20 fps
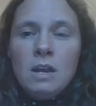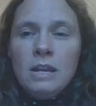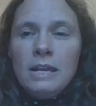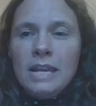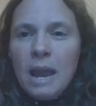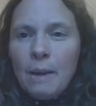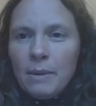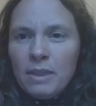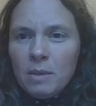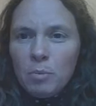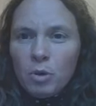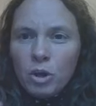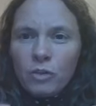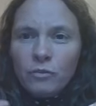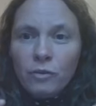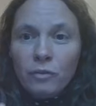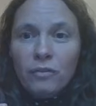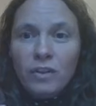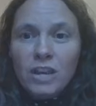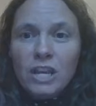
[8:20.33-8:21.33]
Now, in the book of
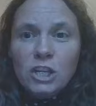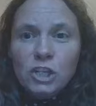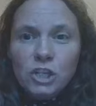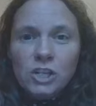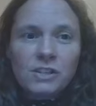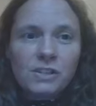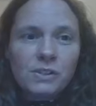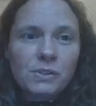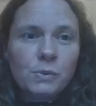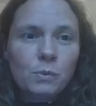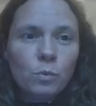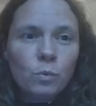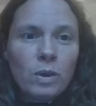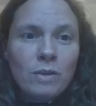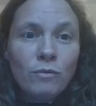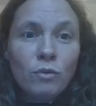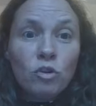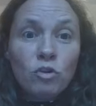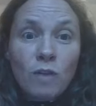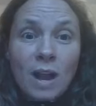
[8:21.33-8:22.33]
Ephesians,
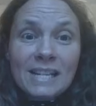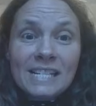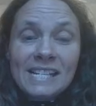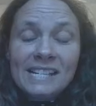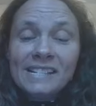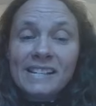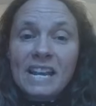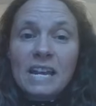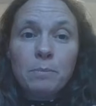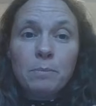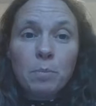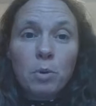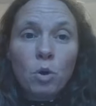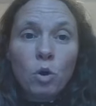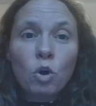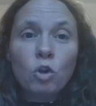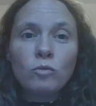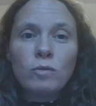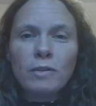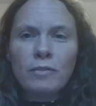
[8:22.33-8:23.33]
we've already seen
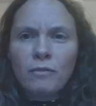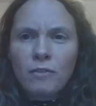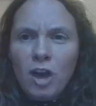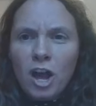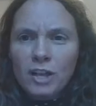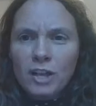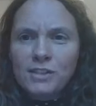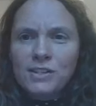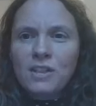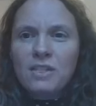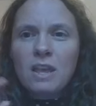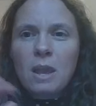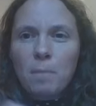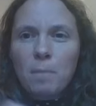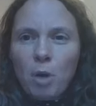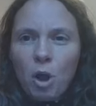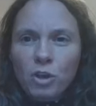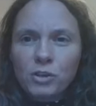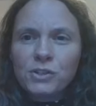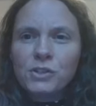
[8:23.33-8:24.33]
Paul refer to the
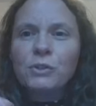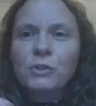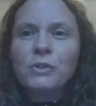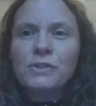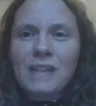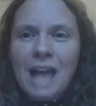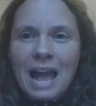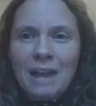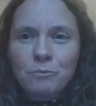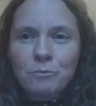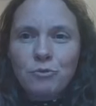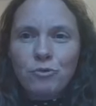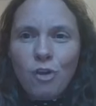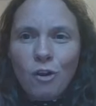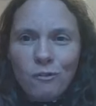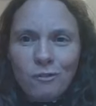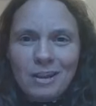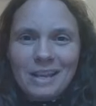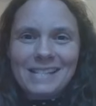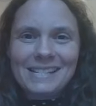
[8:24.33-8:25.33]
apostles and
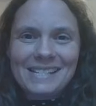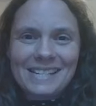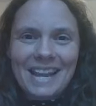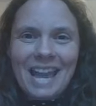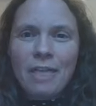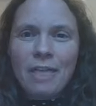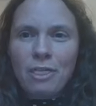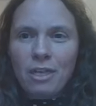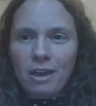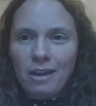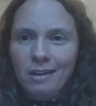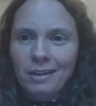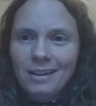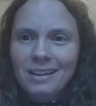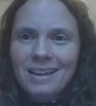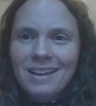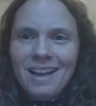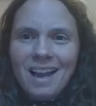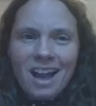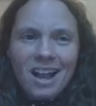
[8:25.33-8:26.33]
prophets together
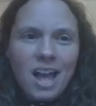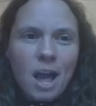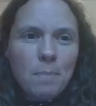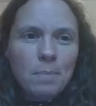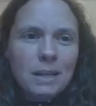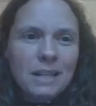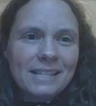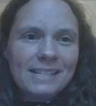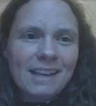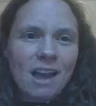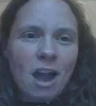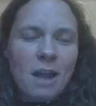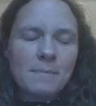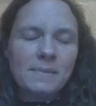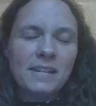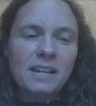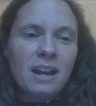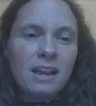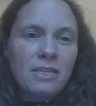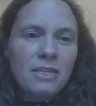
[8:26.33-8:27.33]
a couple of times,
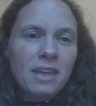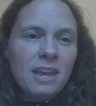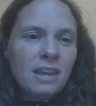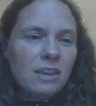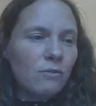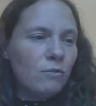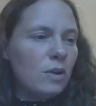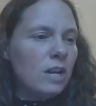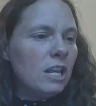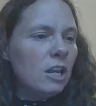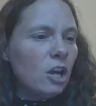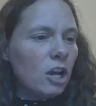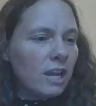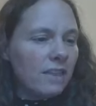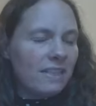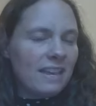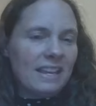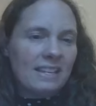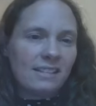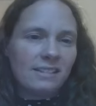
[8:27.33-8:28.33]
and I think if we look
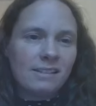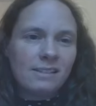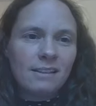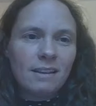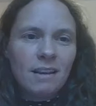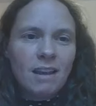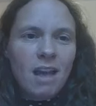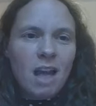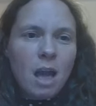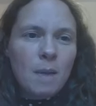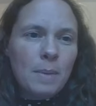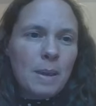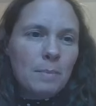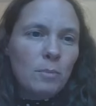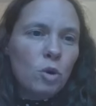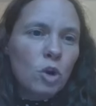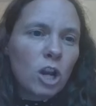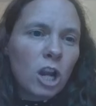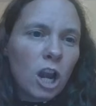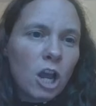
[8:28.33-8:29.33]
at this a bit
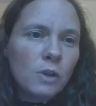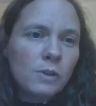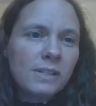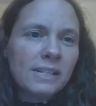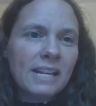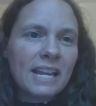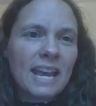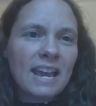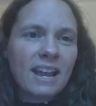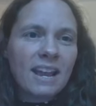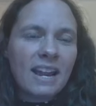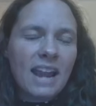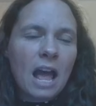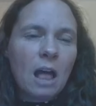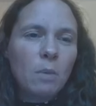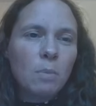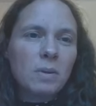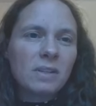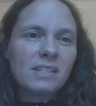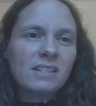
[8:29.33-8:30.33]
more closely, it can
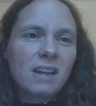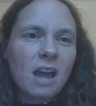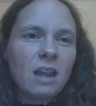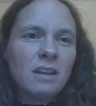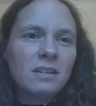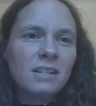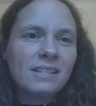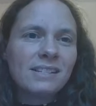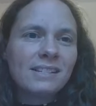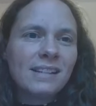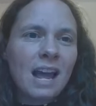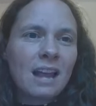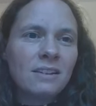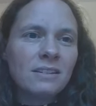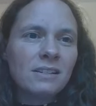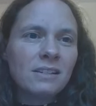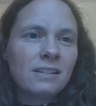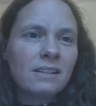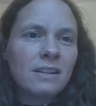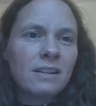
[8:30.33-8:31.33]
help us to
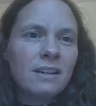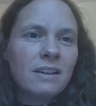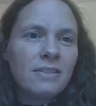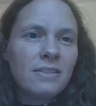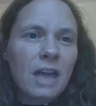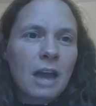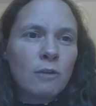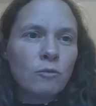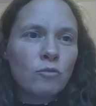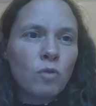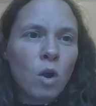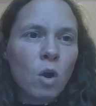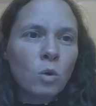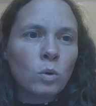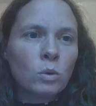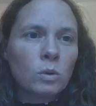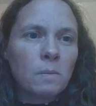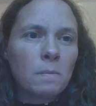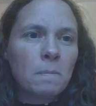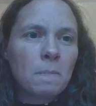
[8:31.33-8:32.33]
understand their
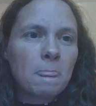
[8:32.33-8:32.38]
role.